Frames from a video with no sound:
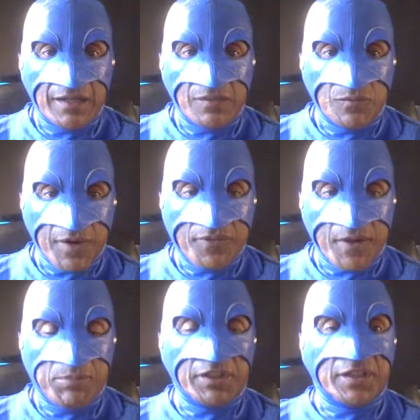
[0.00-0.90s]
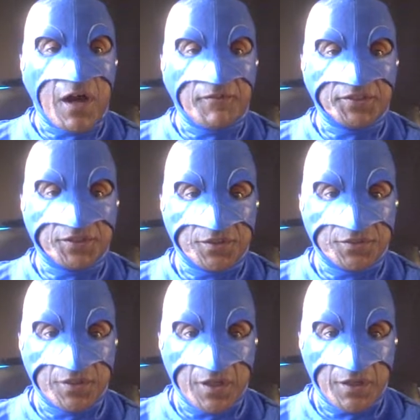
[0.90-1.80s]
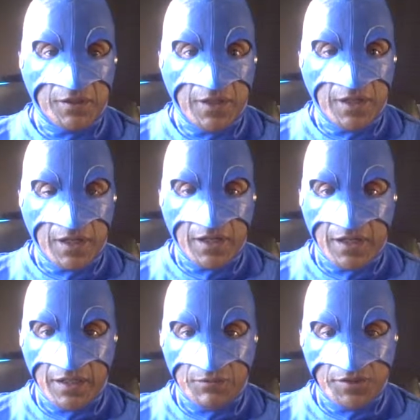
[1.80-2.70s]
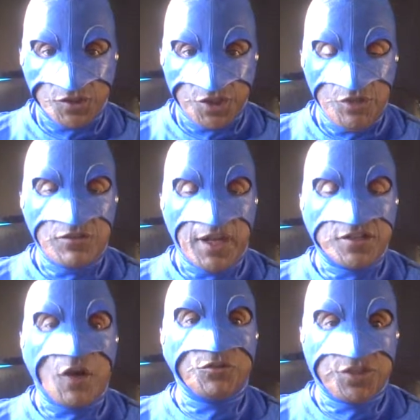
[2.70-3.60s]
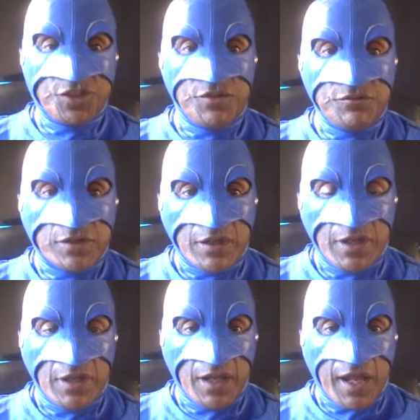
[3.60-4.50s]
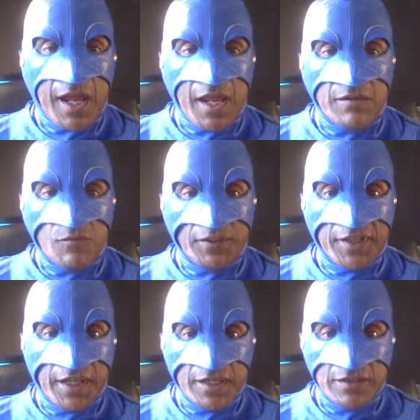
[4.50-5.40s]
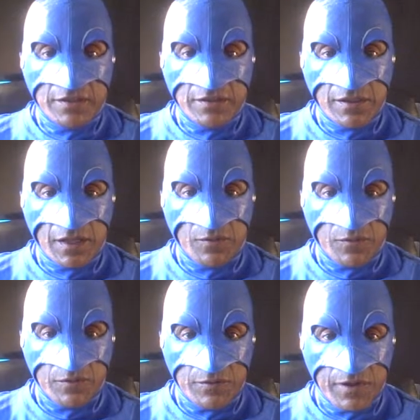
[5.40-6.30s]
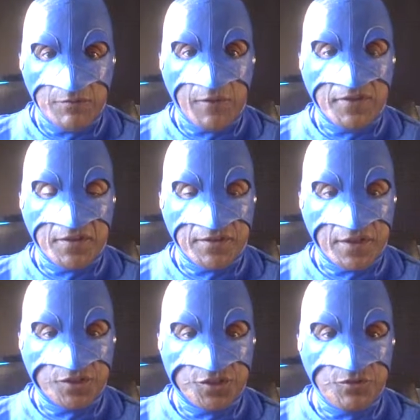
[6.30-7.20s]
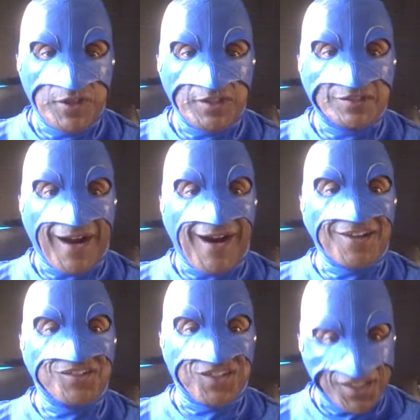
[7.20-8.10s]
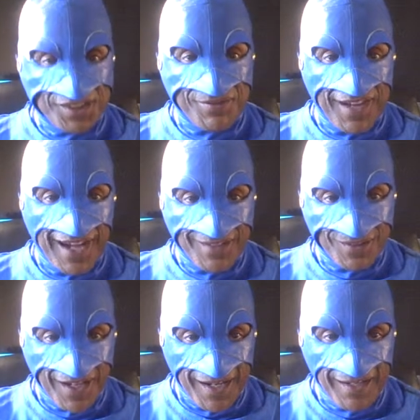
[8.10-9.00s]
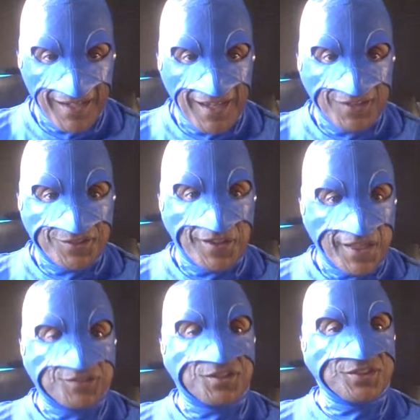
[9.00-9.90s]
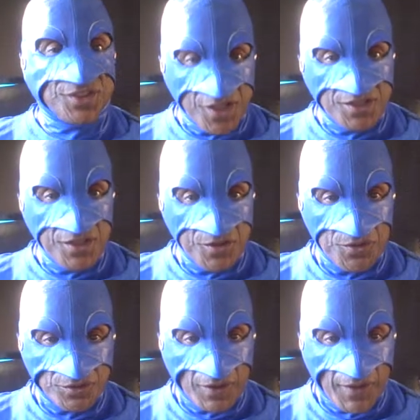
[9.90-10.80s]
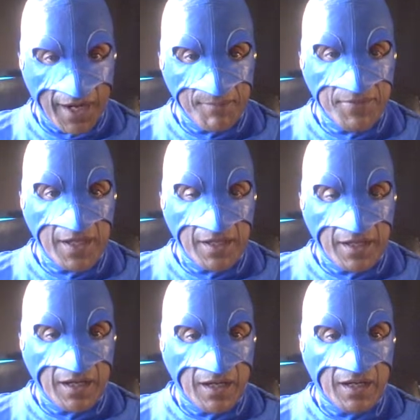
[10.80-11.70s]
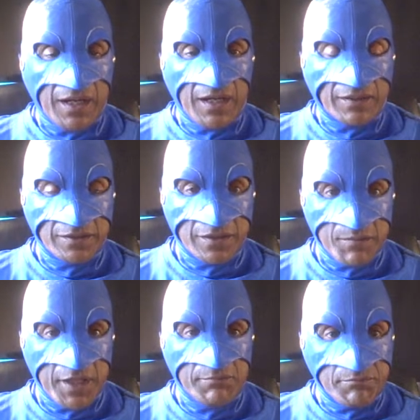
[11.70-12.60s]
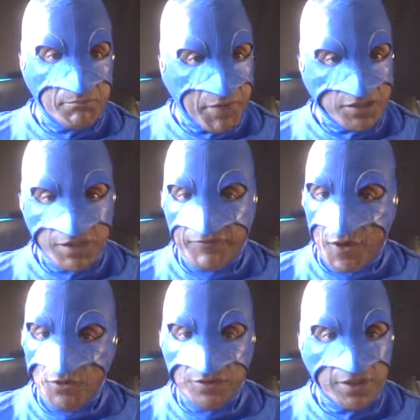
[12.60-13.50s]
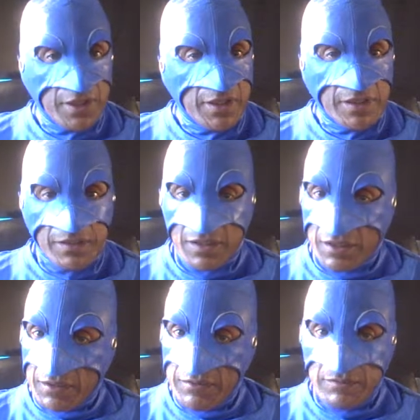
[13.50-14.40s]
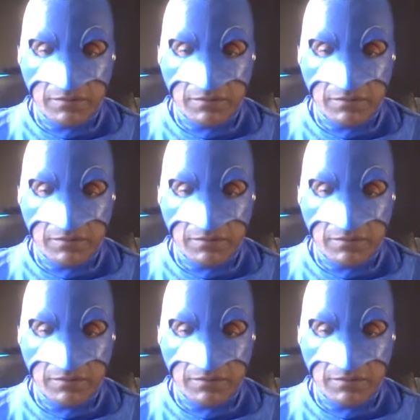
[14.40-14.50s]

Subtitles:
with their police officers, you know, with the shoot and don't shoot and what they can, you know, and whether their shootings are justified, okay? So this is good news, all right? Because there have been a bunch of folks, you know,